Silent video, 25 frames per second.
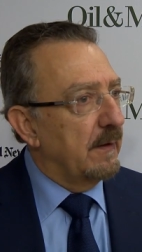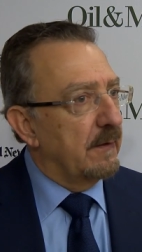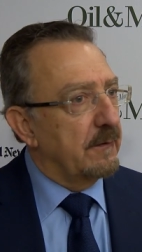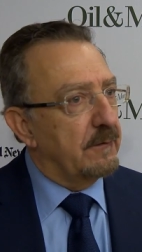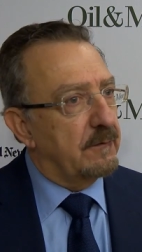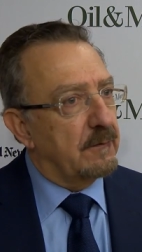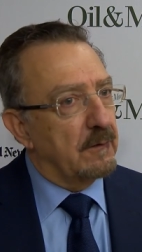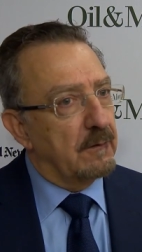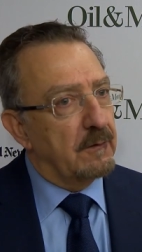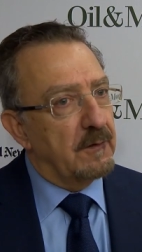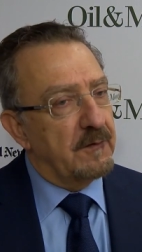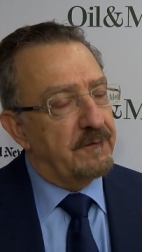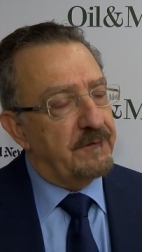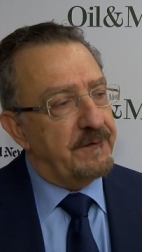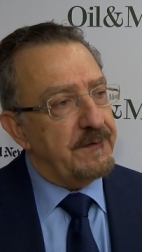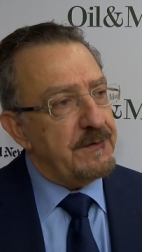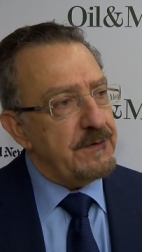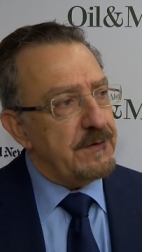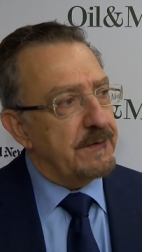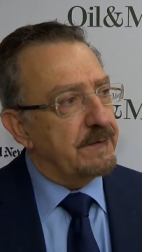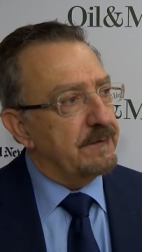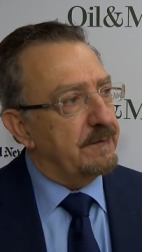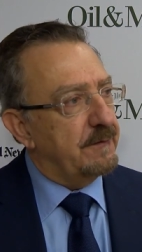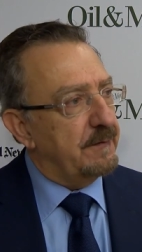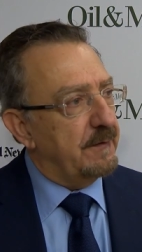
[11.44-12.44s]
So
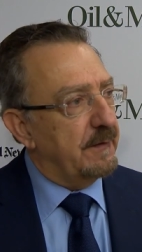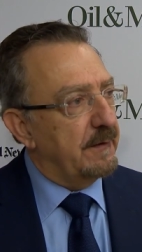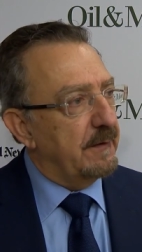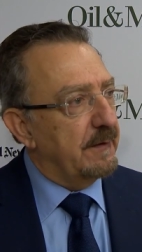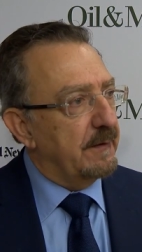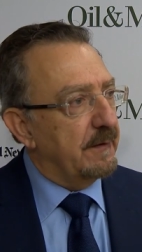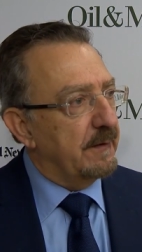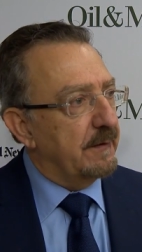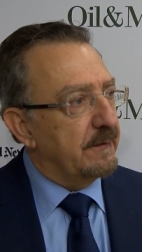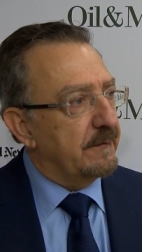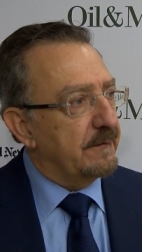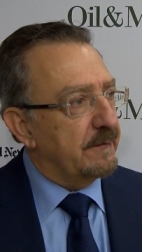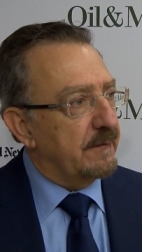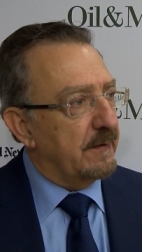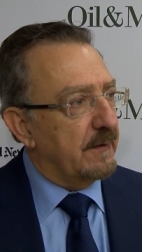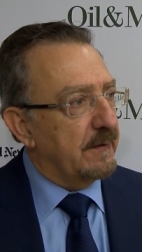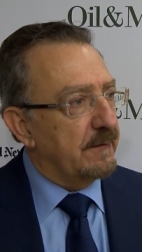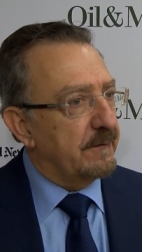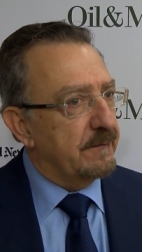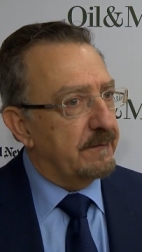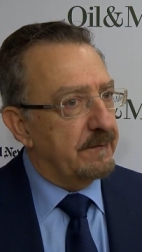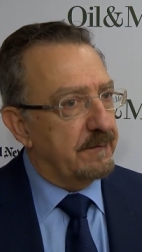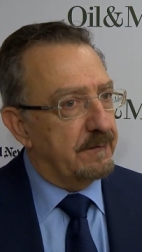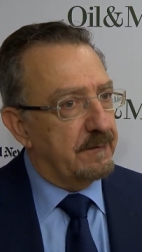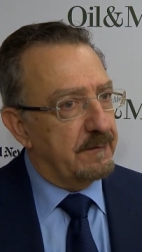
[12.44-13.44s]
efficiency is,
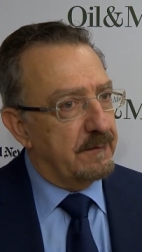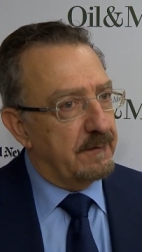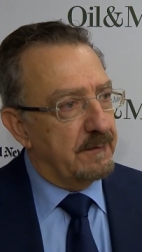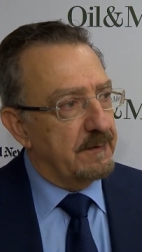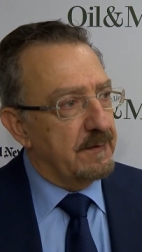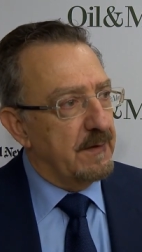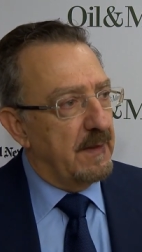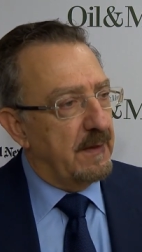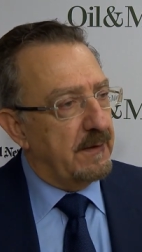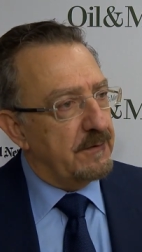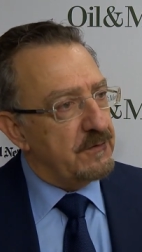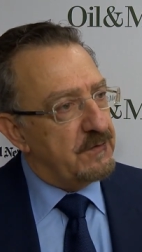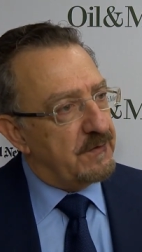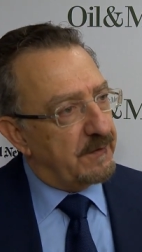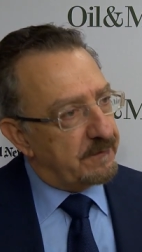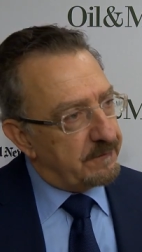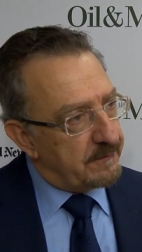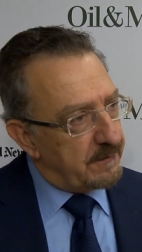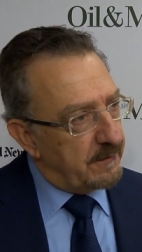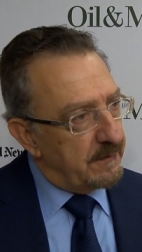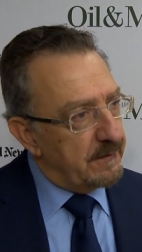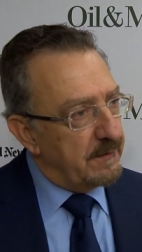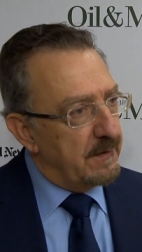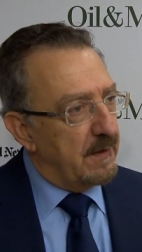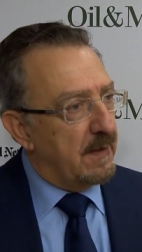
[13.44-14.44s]
is not
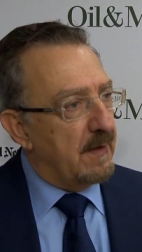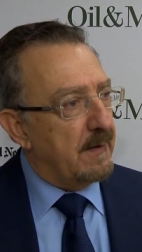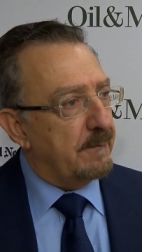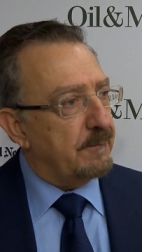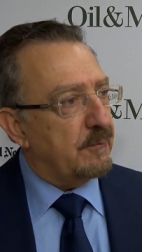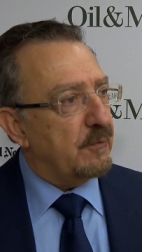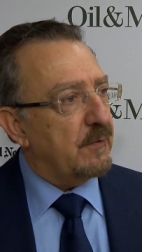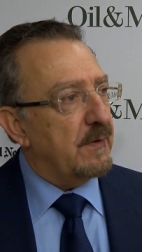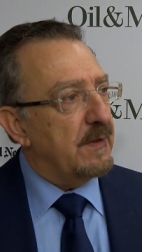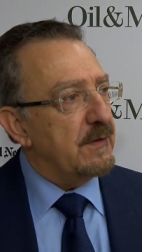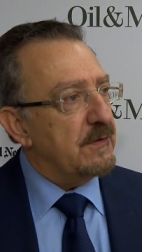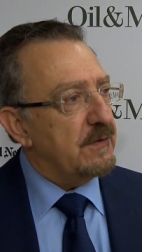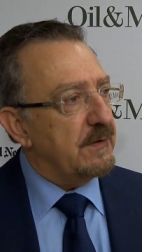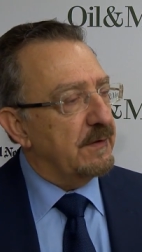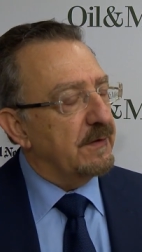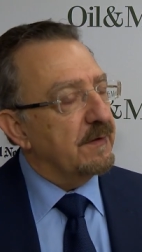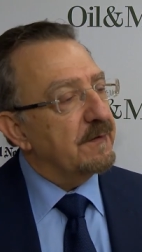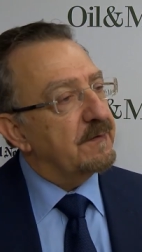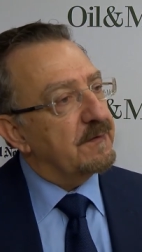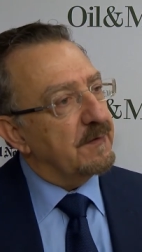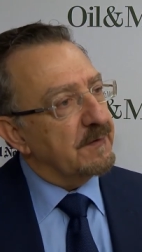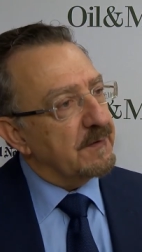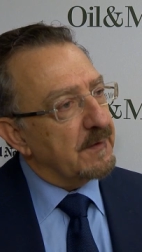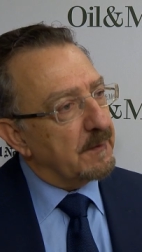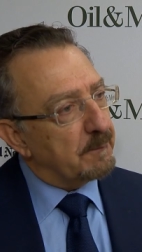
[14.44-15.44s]
just in the operation,
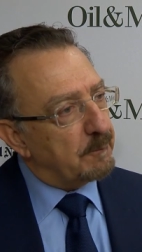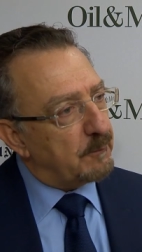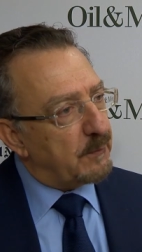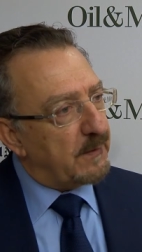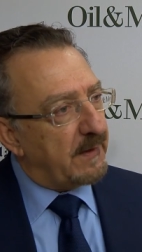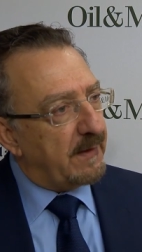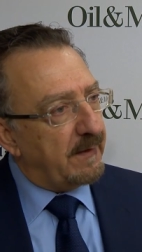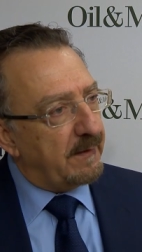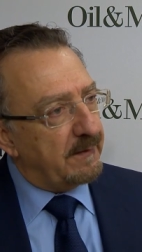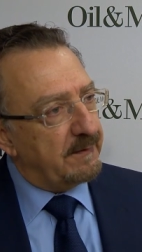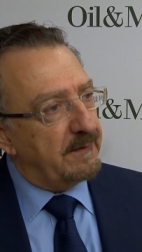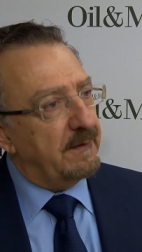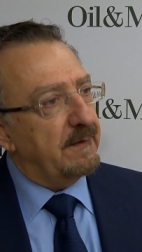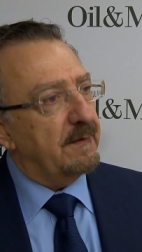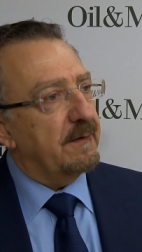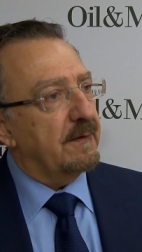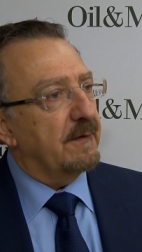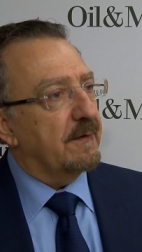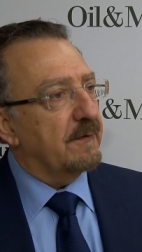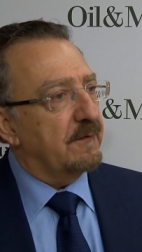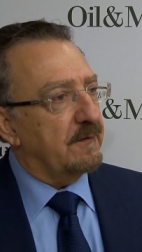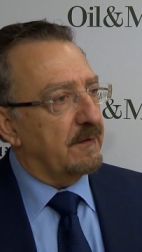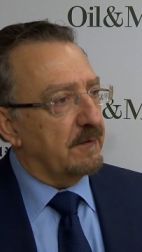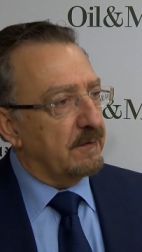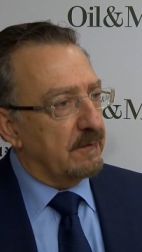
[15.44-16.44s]
it's in the planning,
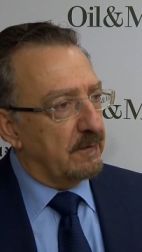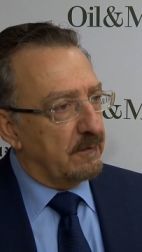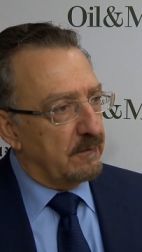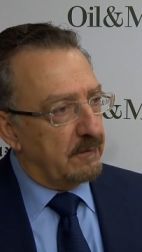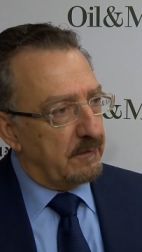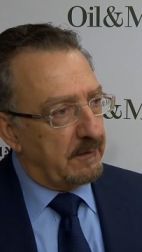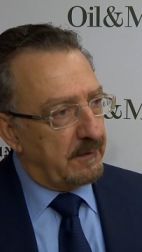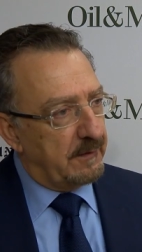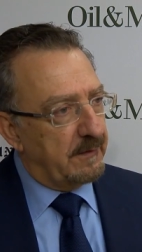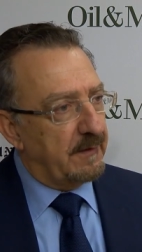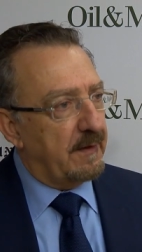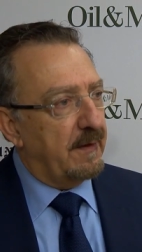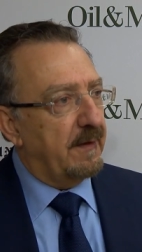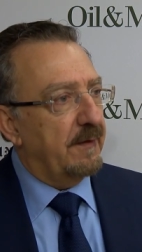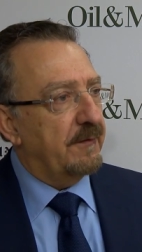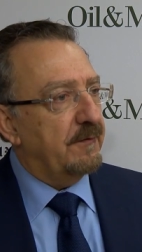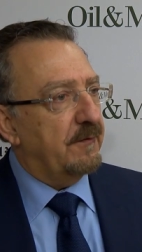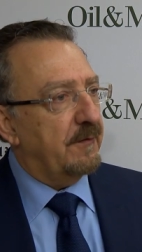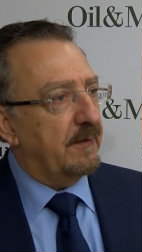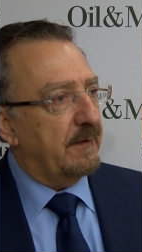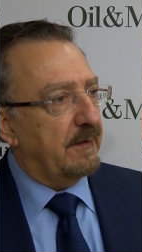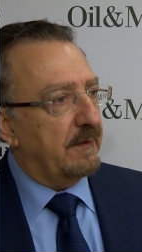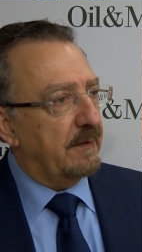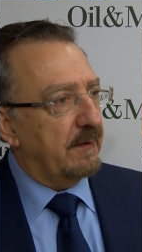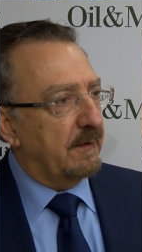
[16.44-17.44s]
it's in the
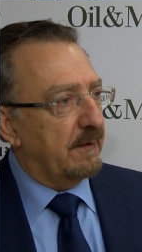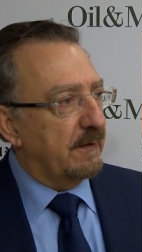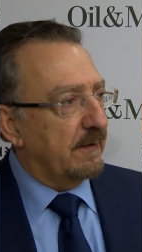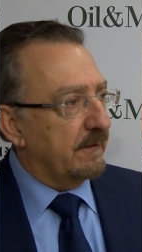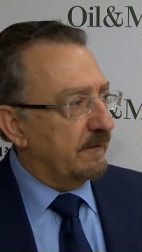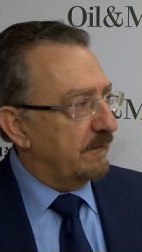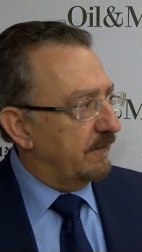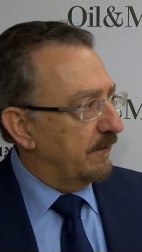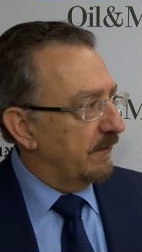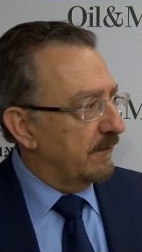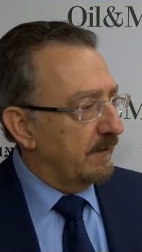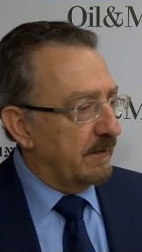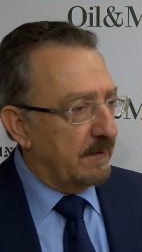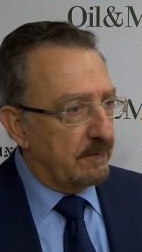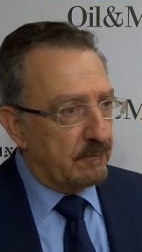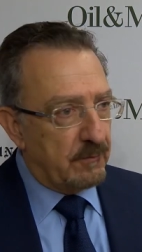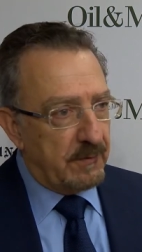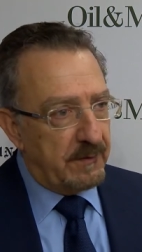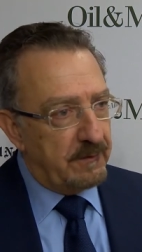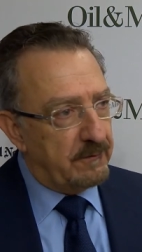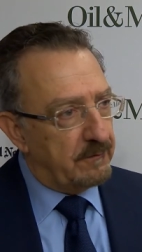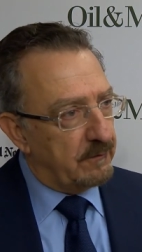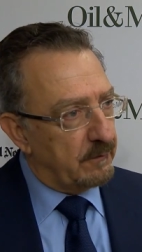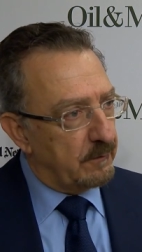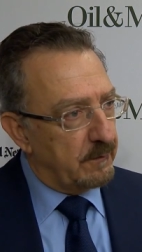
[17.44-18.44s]
organizing, it's in the
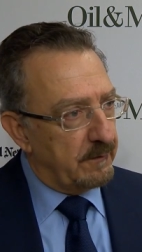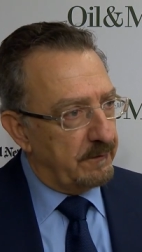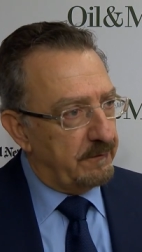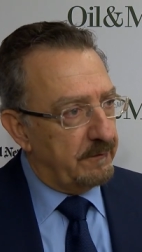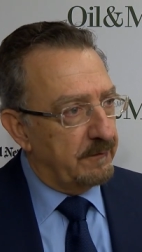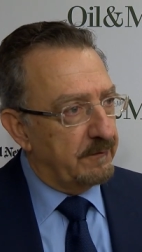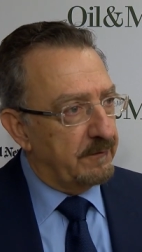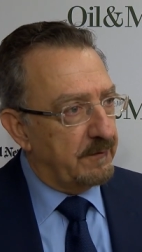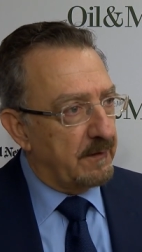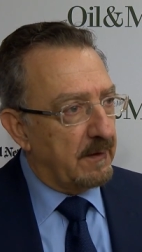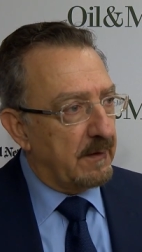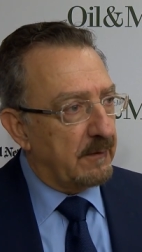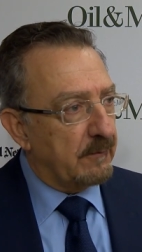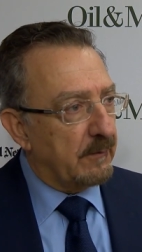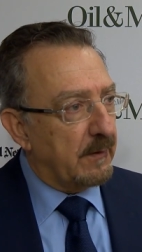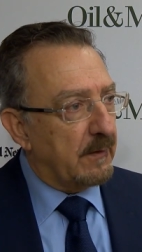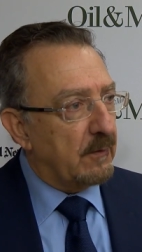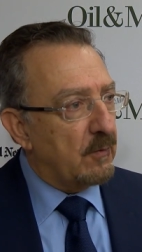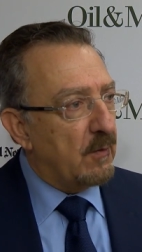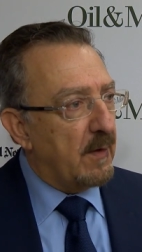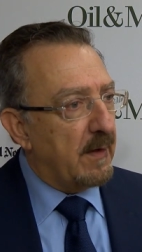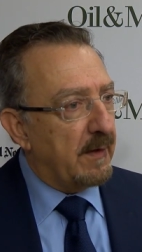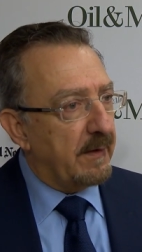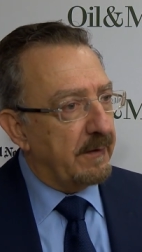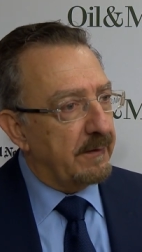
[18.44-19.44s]
resources that are
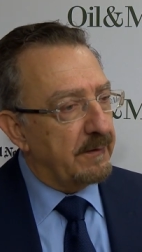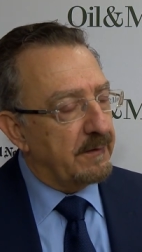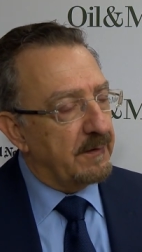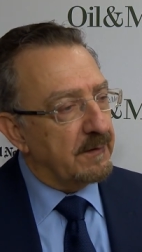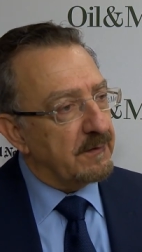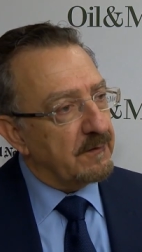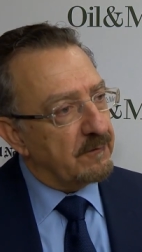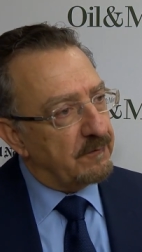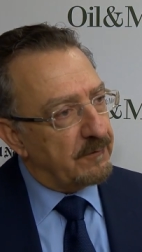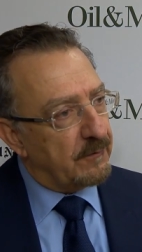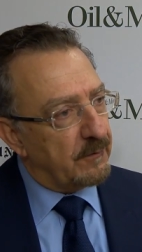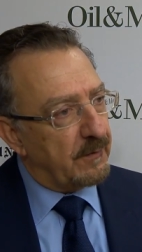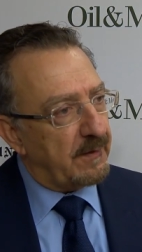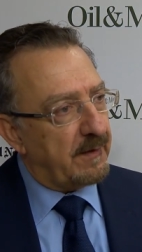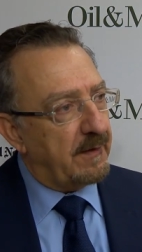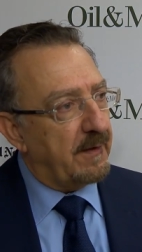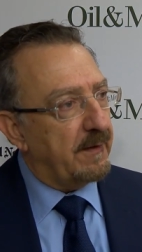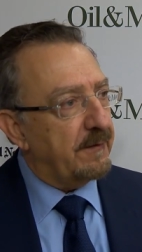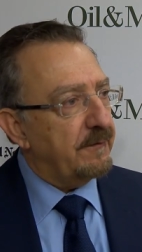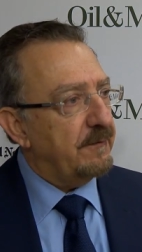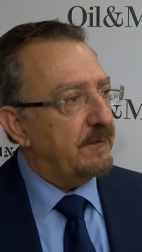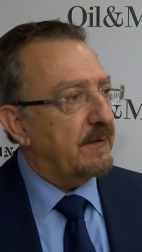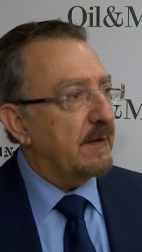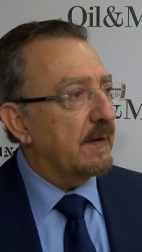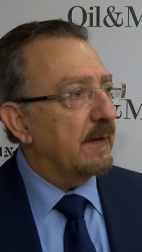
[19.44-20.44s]
required and the
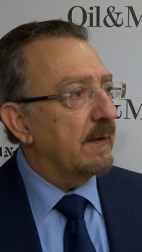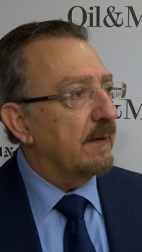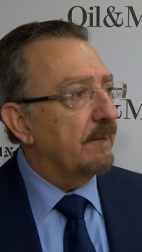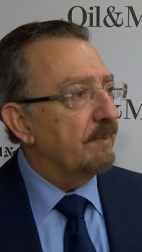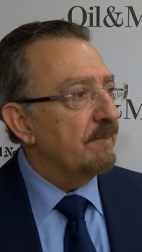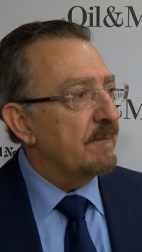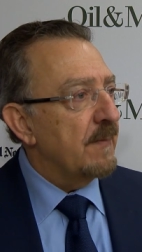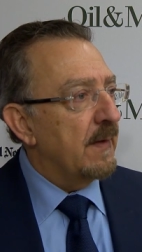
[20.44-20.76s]
forecasting.